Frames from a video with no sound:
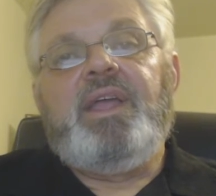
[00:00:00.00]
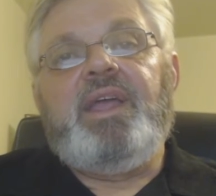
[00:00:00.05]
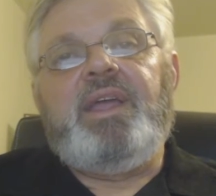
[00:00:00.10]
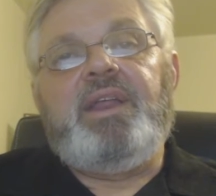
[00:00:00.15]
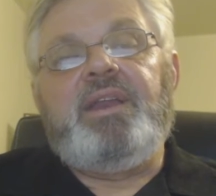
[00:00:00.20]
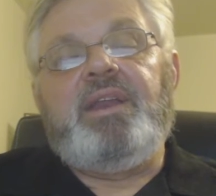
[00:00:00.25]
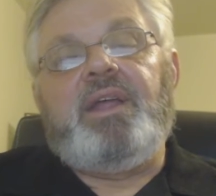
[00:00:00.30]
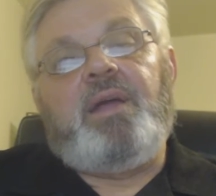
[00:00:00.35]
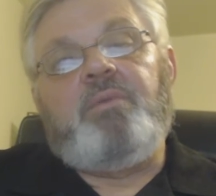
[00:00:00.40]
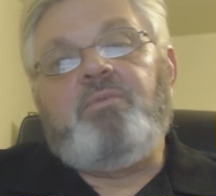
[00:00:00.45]

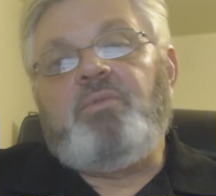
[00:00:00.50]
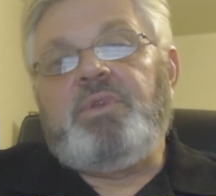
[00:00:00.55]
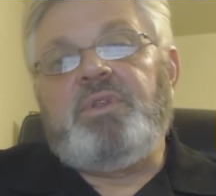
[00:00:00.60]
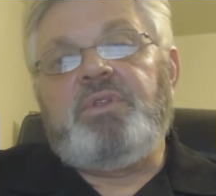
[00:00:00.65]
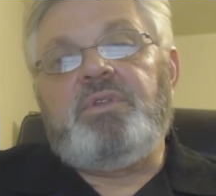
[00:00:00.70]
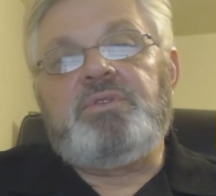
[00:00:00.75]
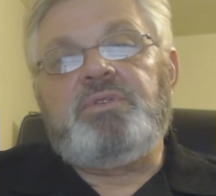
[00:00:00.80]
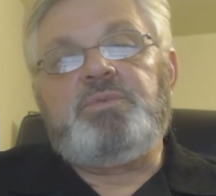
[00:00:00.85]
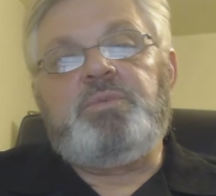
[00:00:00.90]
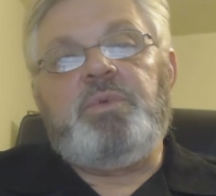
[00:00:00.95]
And I'm
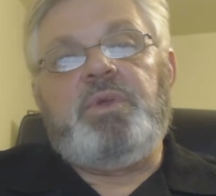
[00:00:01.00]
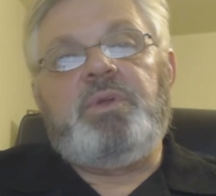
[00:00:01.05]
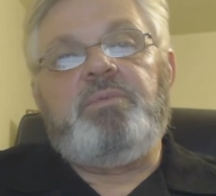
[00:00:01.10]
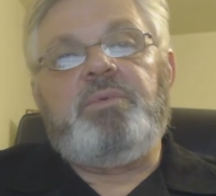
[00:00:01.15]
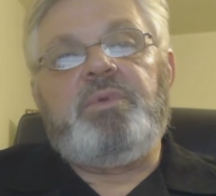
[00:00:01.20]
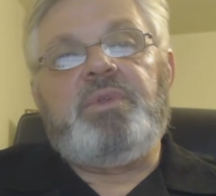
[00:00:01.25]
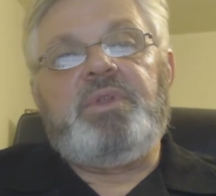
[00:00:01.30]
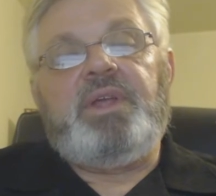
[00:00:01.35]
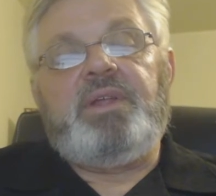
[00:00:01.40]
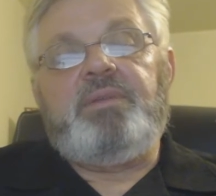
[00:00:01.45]
one of those
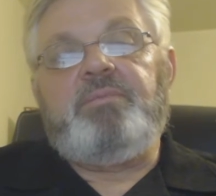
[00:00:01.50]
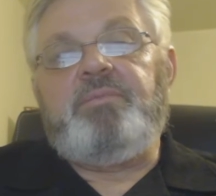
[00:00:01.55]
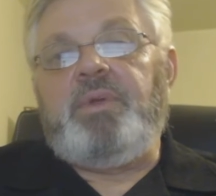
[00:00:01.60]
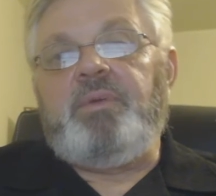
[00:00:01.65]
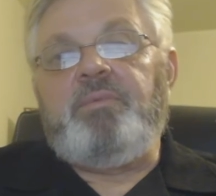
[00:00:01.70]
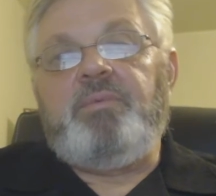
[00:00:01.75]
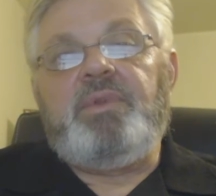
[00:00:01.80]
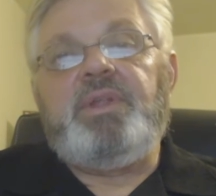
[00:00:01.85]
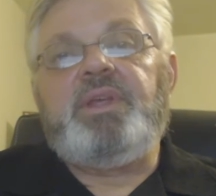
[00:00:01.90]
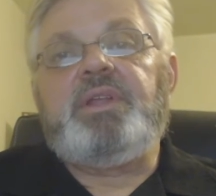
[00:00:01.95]
people that
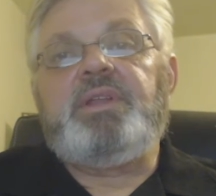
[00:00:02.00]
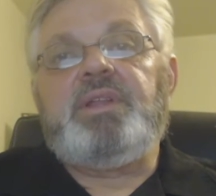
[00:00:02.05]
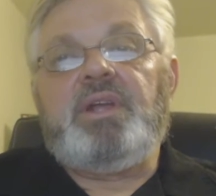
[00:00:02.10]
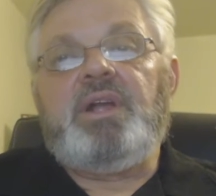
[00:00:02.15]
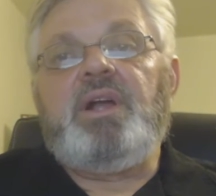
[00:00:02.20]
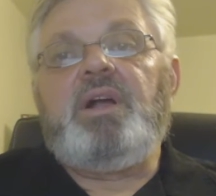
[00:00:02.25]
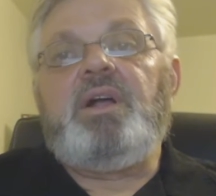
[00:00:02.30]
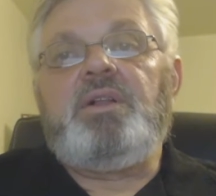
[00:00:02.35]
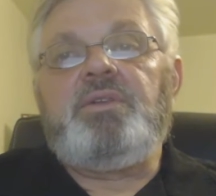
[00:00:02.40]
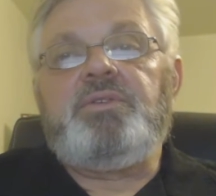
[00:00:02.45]
people like to
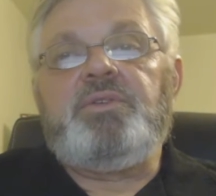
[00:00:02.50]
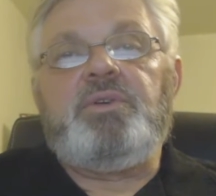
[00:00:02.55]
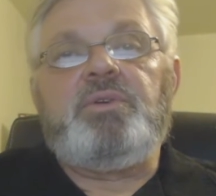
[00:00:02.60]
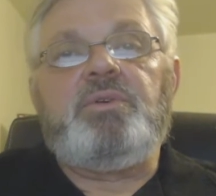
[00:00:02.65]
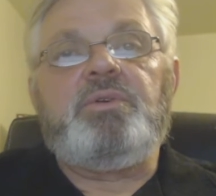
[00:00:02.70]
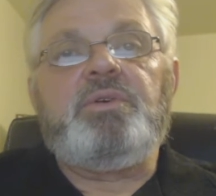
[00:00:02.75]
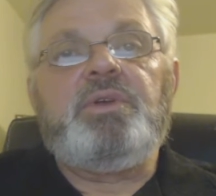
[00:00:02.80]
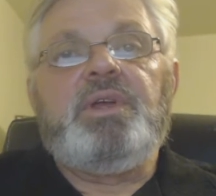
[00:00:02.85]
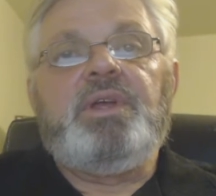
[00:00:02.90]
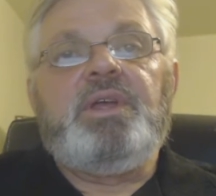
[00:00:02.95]
call
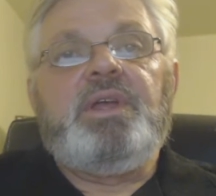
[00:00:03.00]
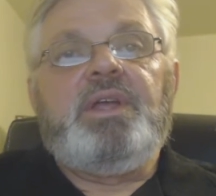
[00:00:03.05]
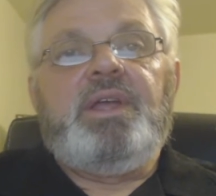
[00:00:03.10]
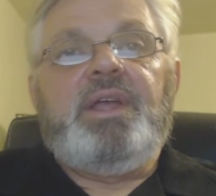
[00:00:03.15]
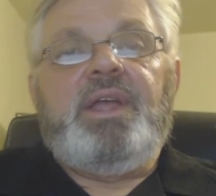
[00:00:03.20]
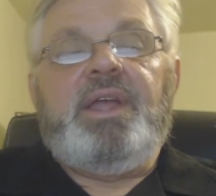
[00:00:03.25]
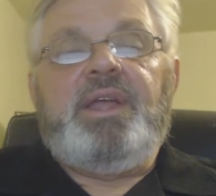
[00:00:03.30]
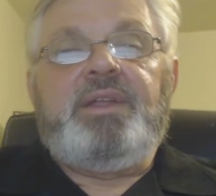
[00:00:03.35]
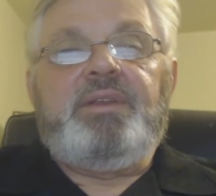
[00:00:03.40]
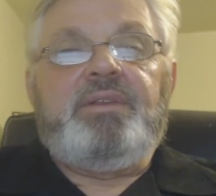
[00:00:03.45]
to.
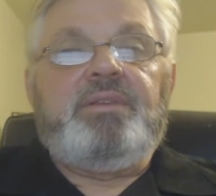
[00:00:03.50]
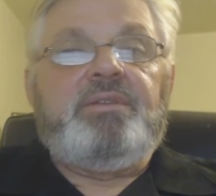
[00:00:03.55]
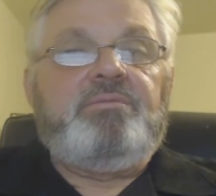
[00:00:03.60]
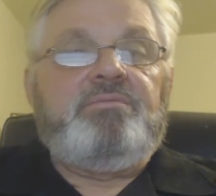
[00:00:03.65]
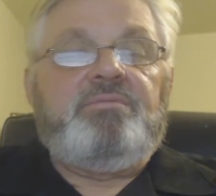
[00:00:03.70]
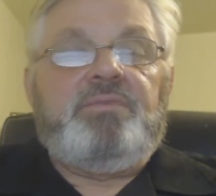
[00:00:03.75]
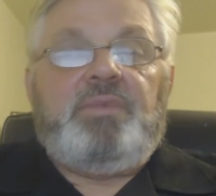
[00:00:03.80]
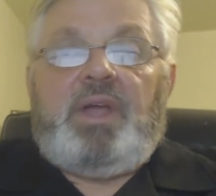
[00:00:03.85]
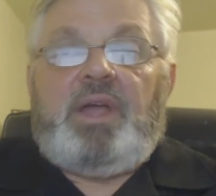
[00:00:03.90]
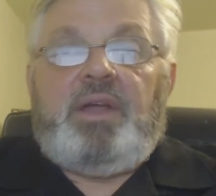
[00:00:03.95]
And
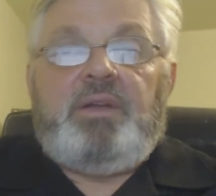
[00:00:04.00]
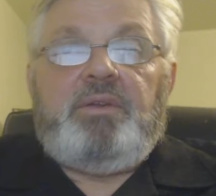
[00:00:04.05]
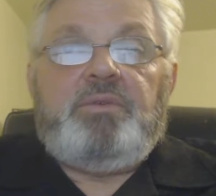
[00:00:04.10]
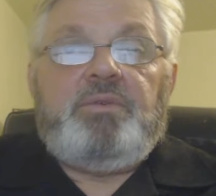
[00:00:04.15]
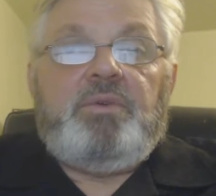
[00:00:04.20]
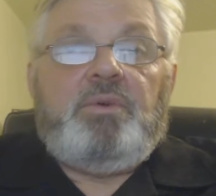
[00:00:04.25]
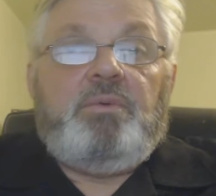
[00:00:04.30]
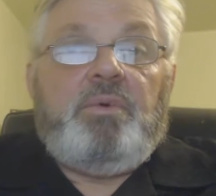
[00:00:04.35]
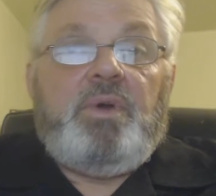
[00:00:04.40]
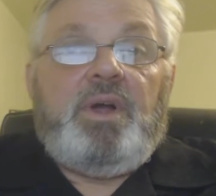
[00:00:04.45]
I
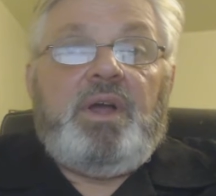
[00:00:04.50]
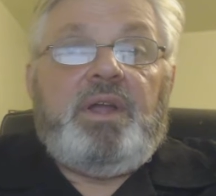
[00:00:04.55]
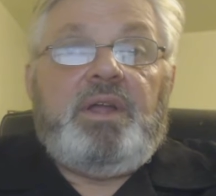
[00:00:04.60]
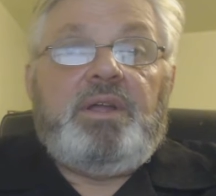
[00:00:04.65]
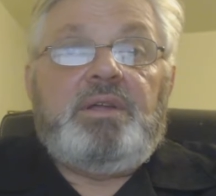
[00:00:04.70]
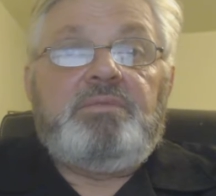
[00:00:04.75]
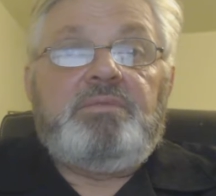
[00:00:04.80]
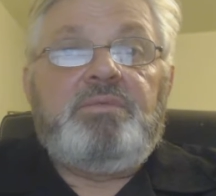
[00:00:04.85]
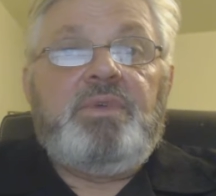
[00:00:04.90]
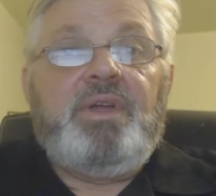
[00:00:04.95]
don't know why.